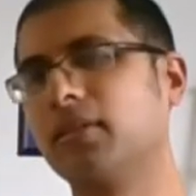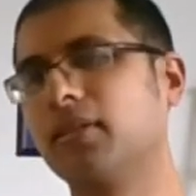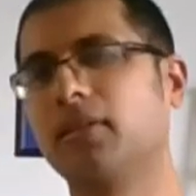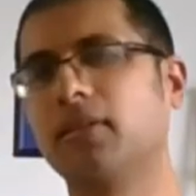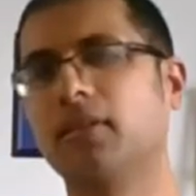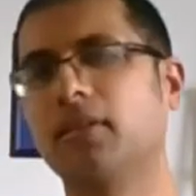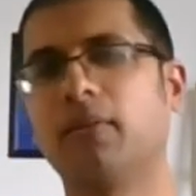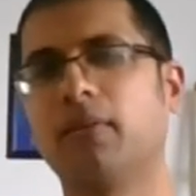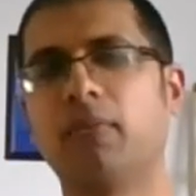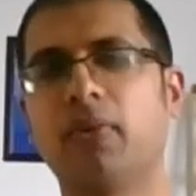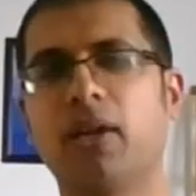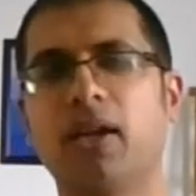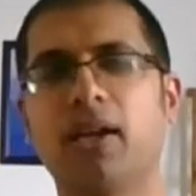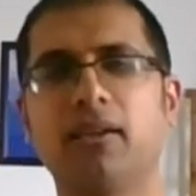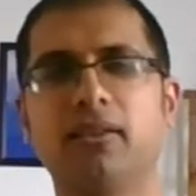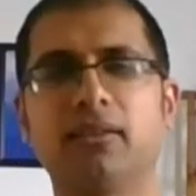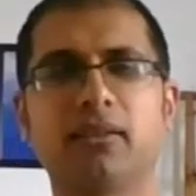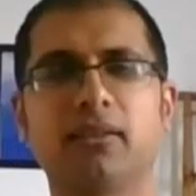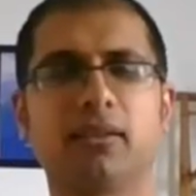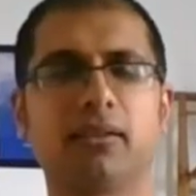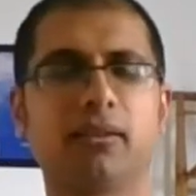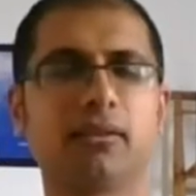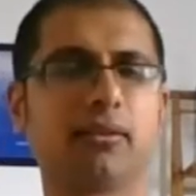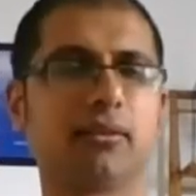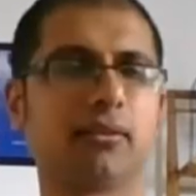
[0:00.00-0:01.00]

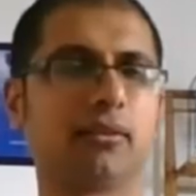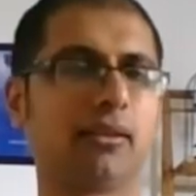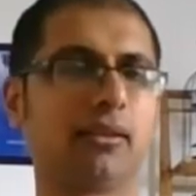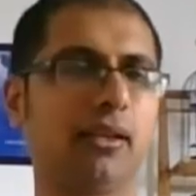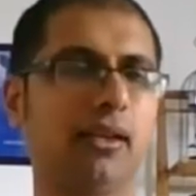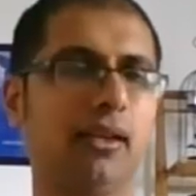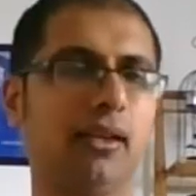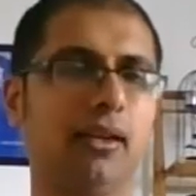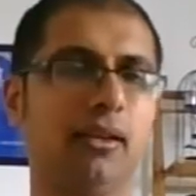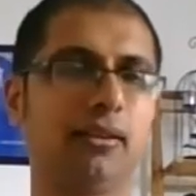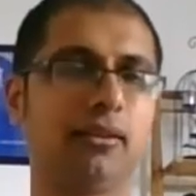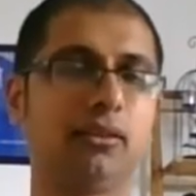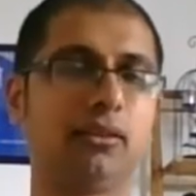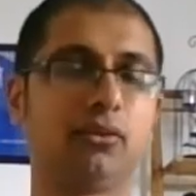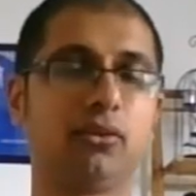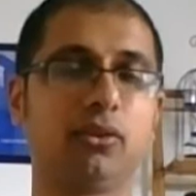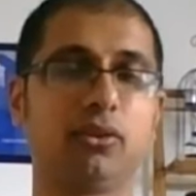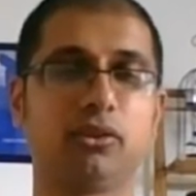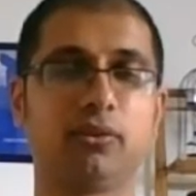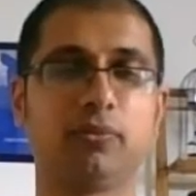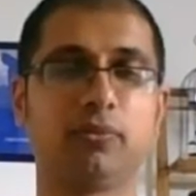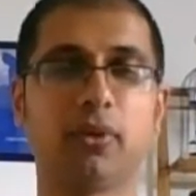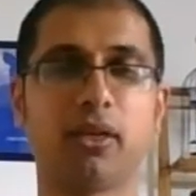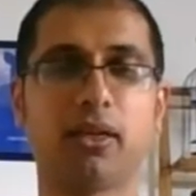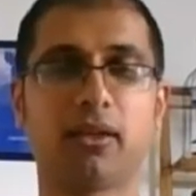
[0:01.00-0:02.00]
Amazing. And it
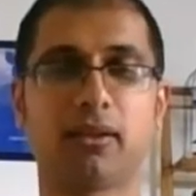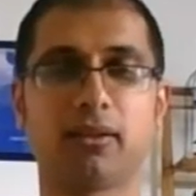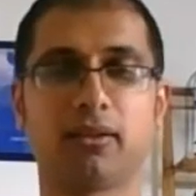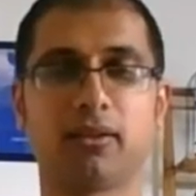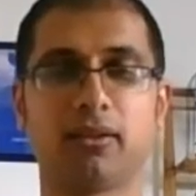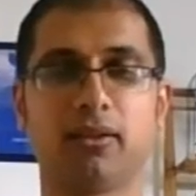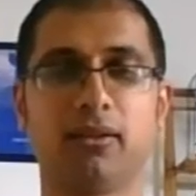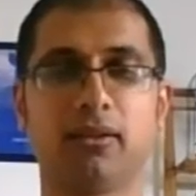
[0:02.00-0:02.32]
goes back.